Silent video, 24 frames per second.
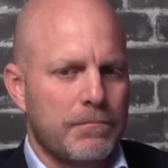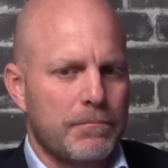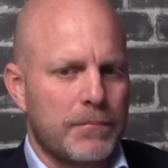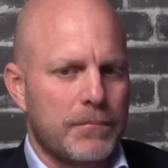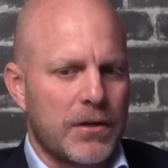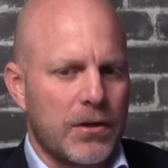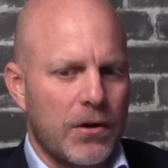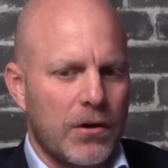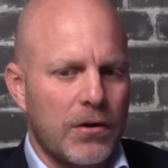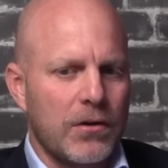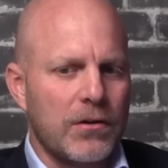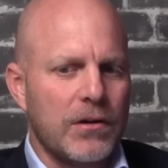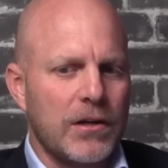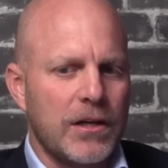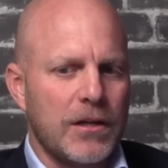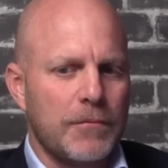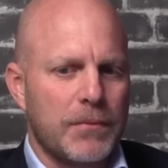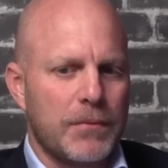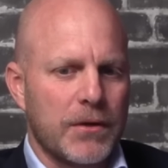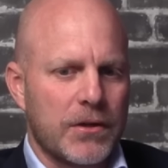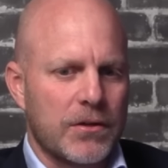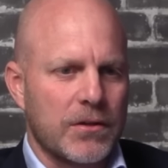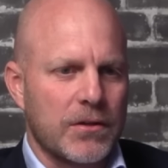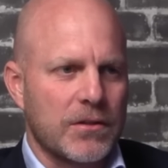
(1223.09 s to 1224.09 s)
but only
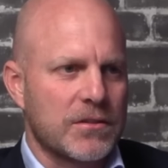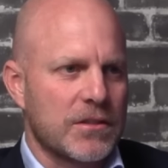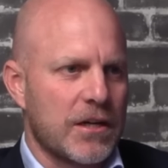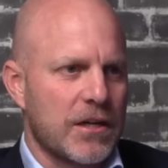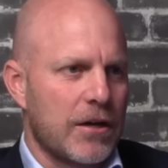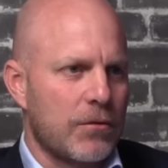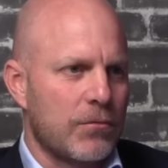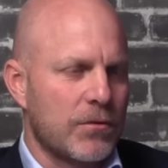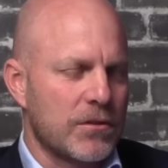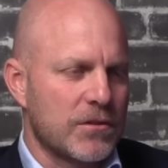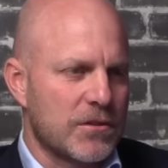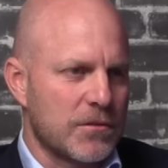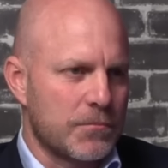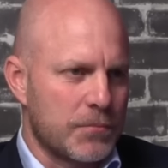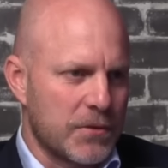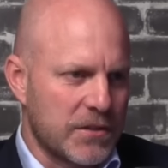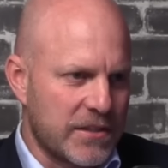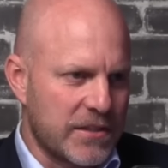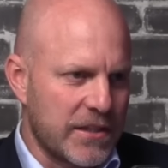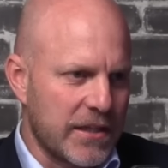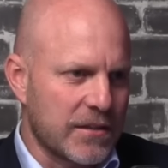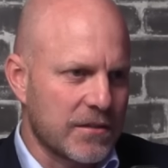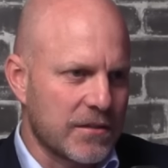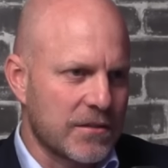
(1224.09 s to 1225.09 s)
because I want to
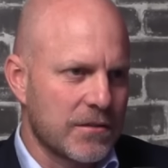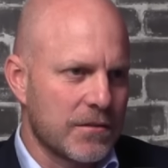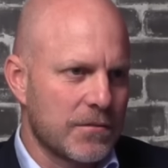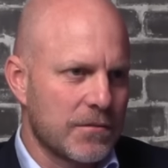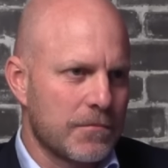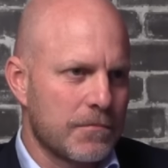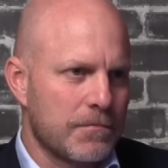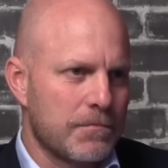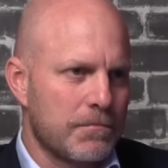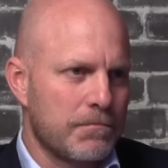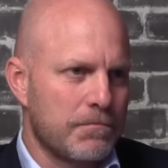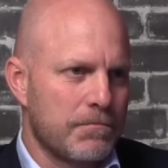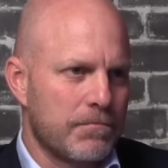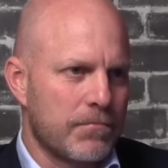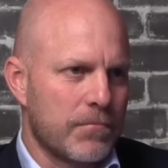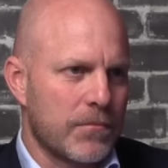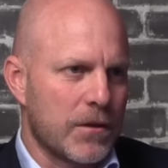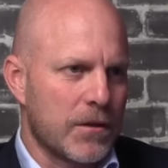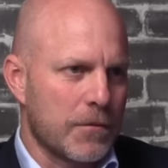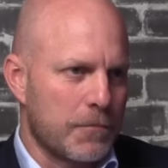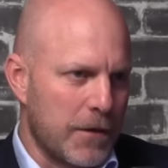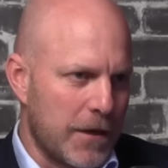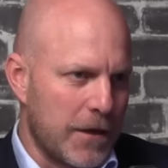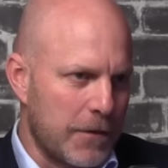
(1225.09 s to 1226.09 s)
protect
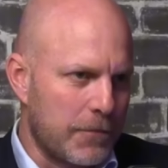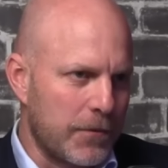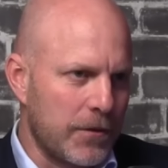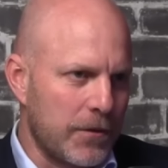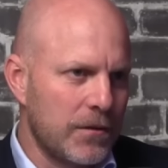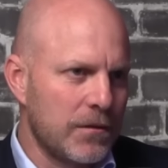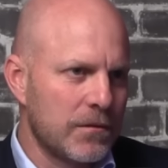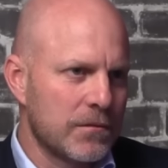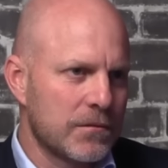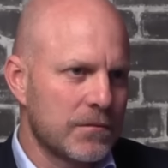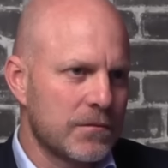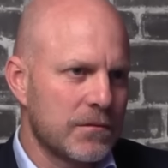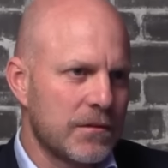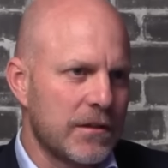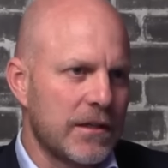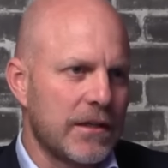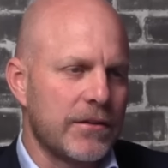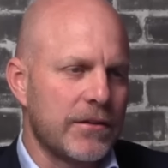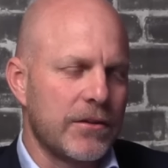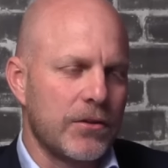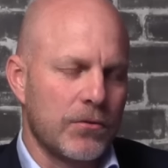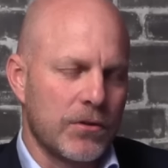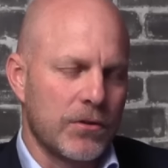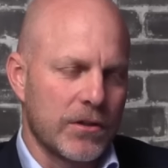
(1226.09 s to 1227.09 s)
the people
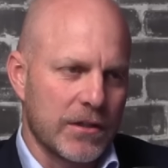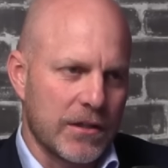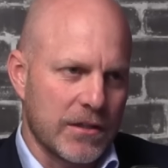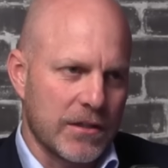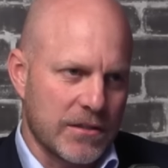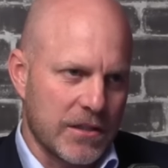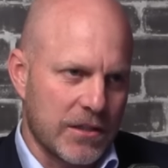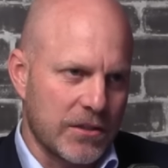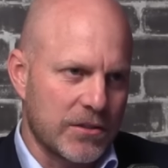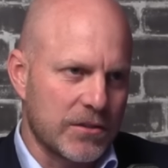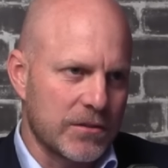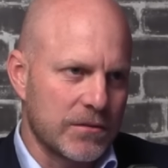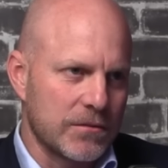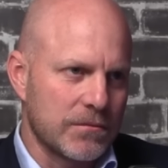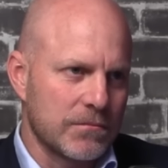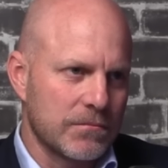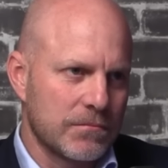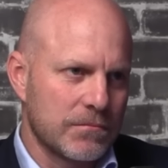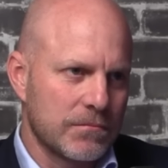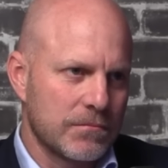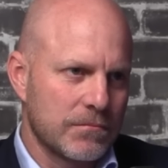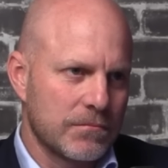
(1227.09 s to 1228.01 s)
and the organization.